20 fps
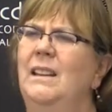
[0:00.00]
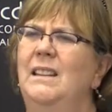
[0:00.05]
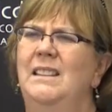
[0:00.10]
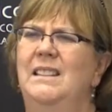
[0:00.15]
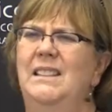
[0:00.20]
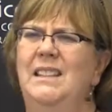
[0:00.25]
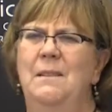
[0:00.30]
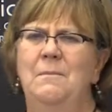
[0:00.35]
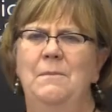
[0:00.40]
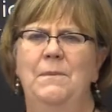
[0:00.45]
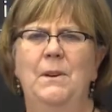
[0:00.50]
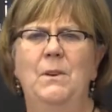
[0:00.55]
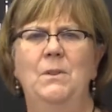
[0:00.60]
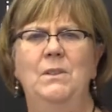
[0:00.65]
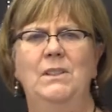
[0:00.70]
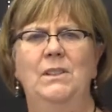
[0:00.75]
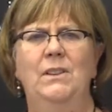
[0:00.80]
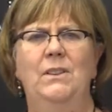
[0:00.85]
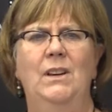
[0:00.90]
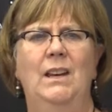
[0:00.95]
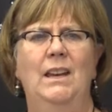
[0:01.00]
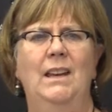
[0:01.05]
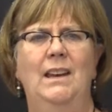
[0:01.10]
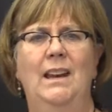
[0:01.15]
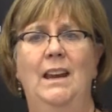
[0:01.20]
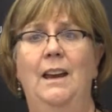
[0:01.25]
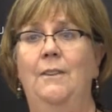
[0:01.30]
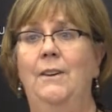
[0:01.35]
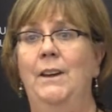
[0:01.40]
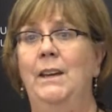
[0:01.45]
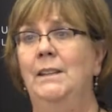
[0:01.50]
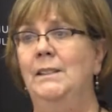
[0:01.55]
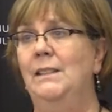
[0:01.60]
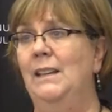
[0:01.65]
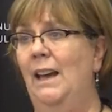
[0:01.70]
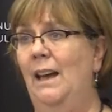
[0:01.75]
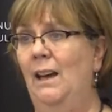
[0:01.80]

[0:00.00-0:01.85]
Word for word: Some folks look at areas